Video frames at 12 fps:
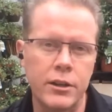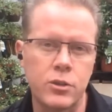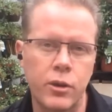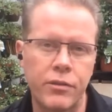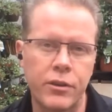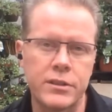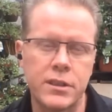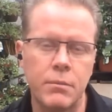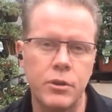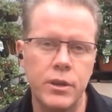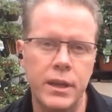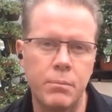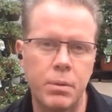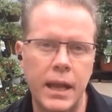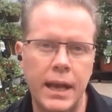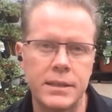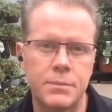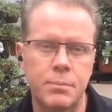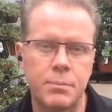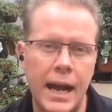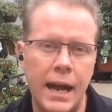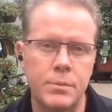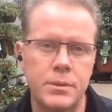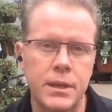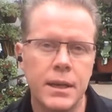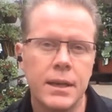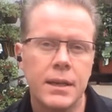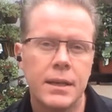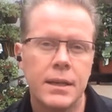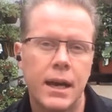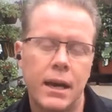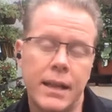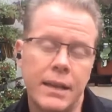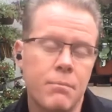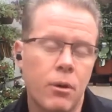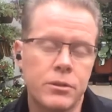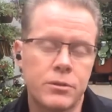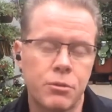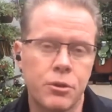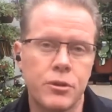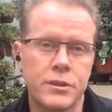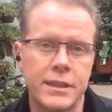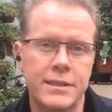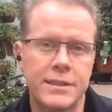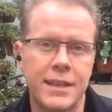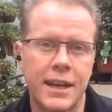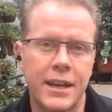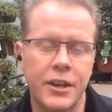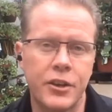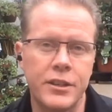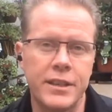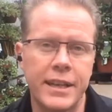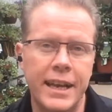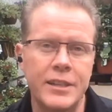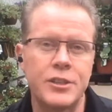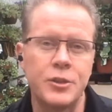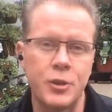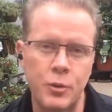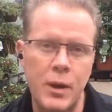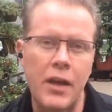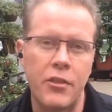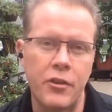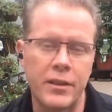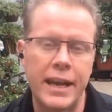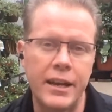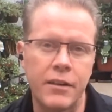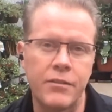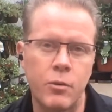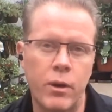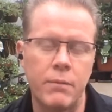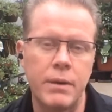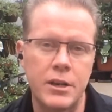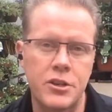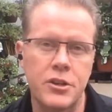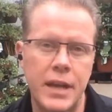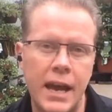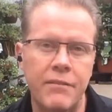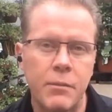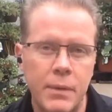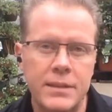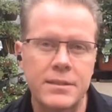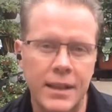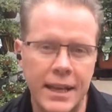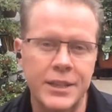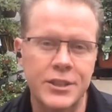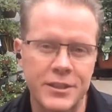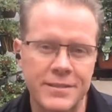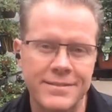So if there's some unique plants, perhaps, like most rules, it's good to get it sooner rather than later if you want to make sure you have the best selection.